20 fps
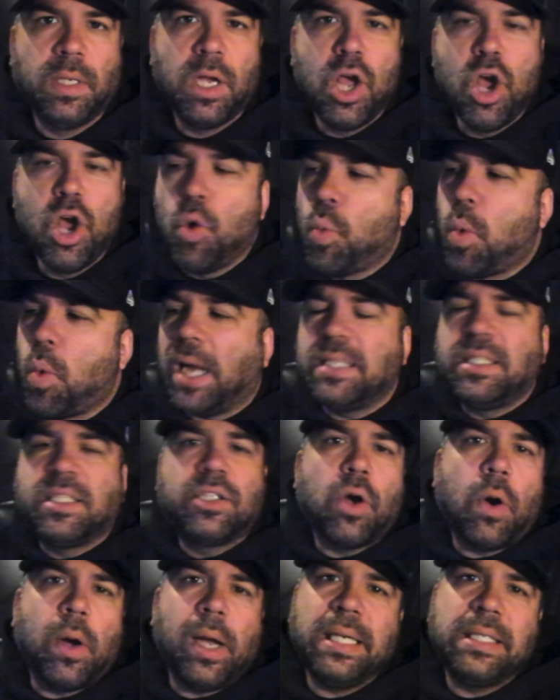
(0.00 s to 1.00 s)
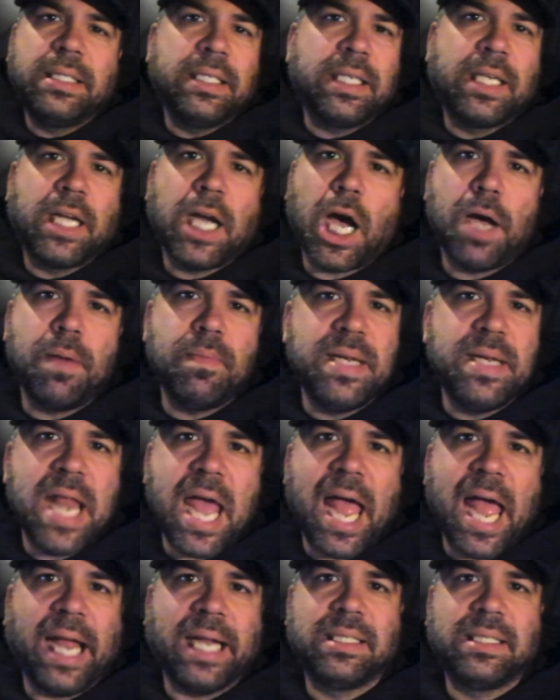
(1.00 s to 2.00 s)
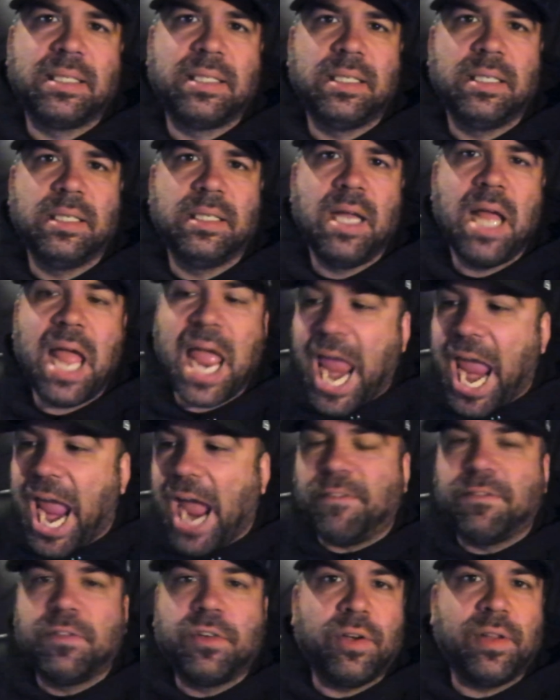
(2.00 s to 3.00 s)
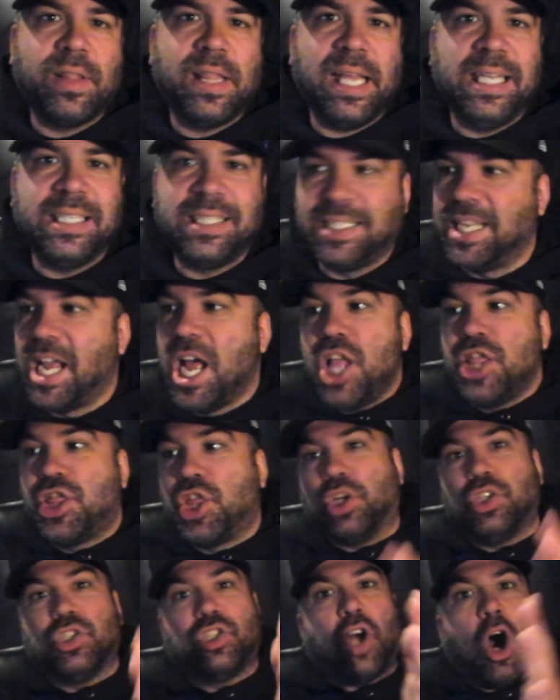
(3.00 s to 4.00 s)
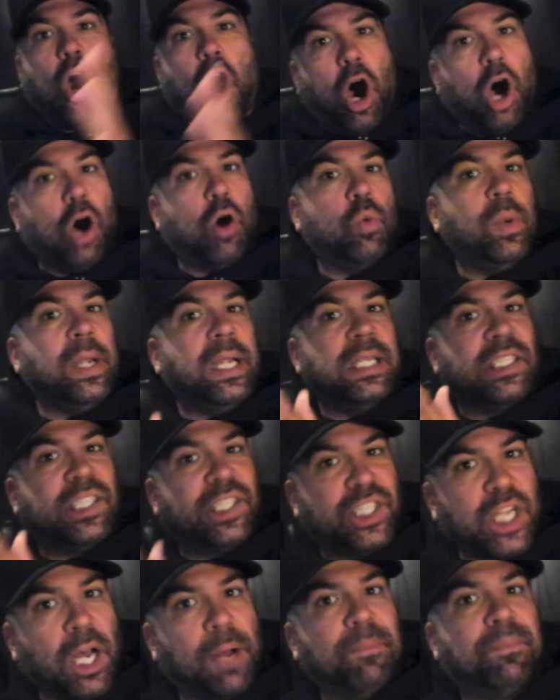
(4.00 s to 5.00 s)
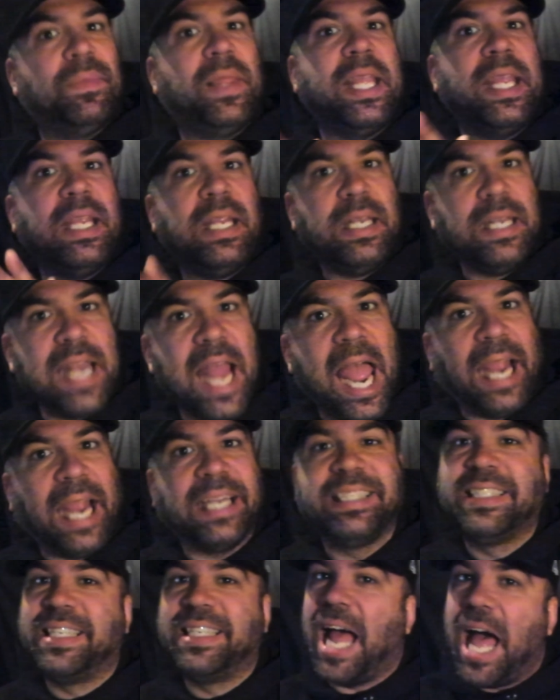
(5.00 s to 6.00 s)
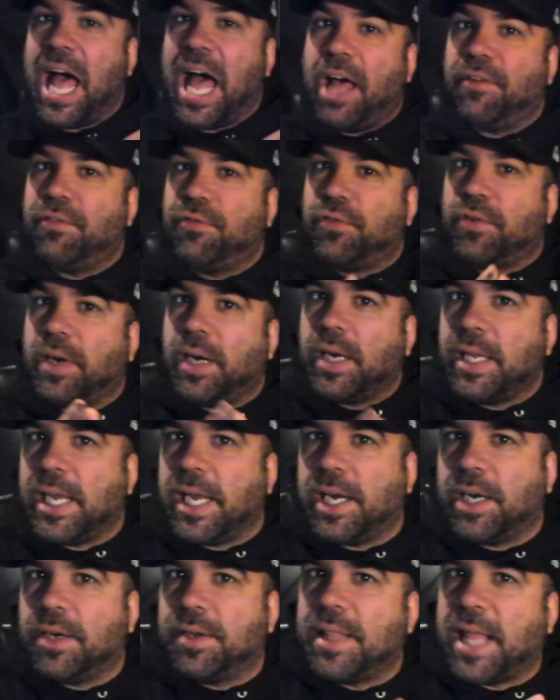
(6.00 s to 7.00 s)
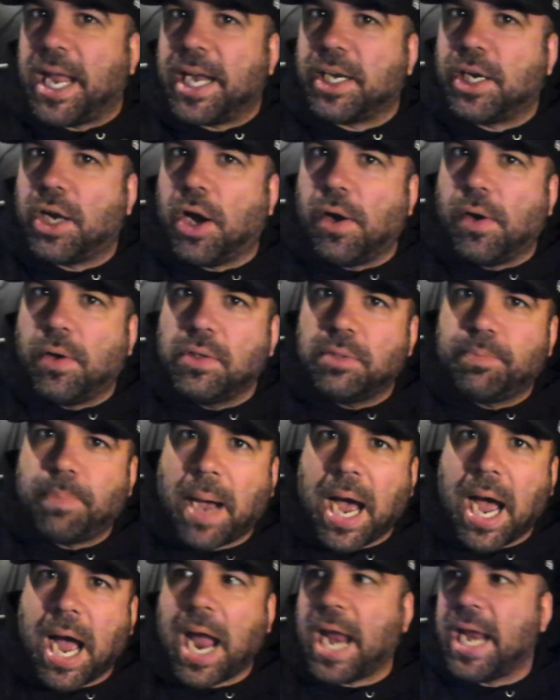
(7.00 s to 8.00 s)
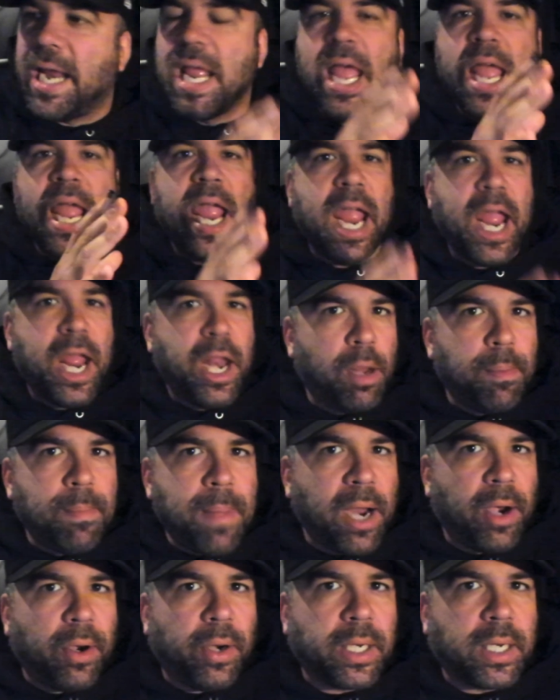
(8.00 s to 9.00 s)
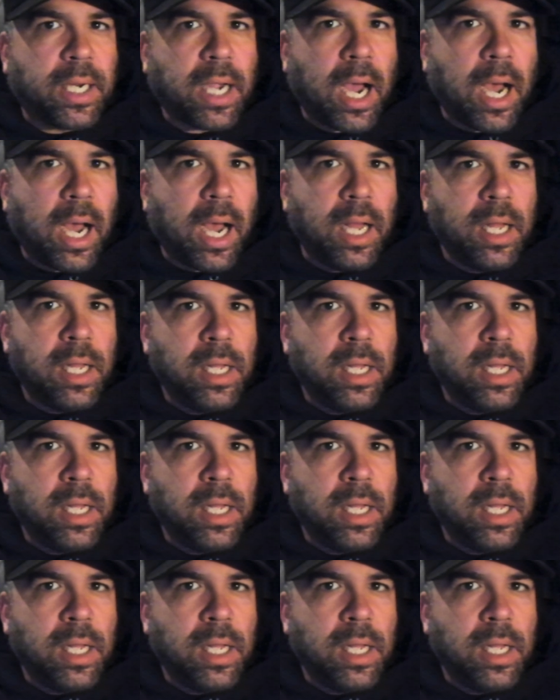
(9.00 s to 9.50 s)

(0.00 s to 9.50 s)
What's going to come next after this? There's always something next. Every year that goes by in America,